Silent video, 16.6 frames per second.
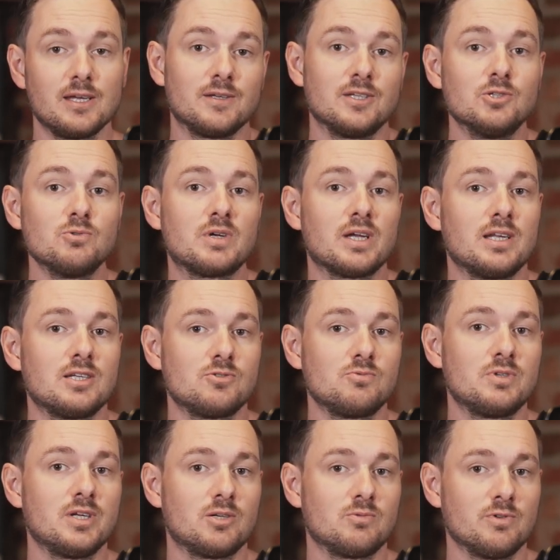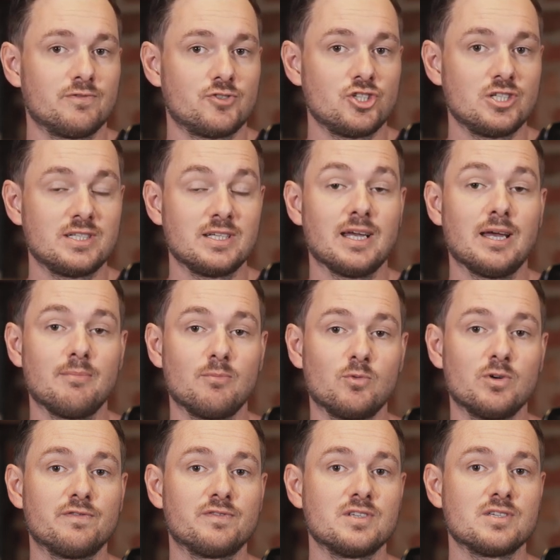you can do that with GTM
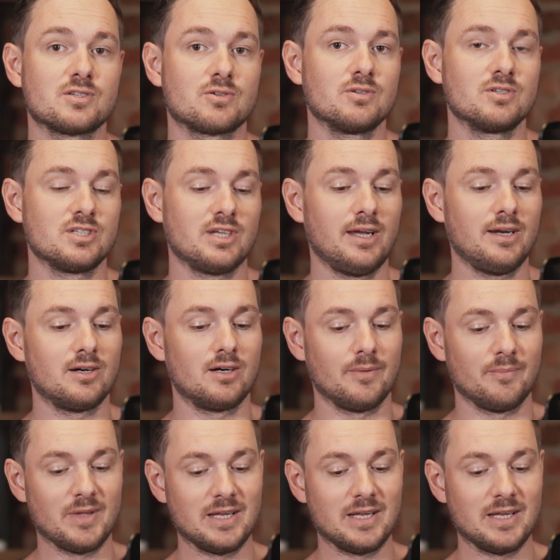with this container.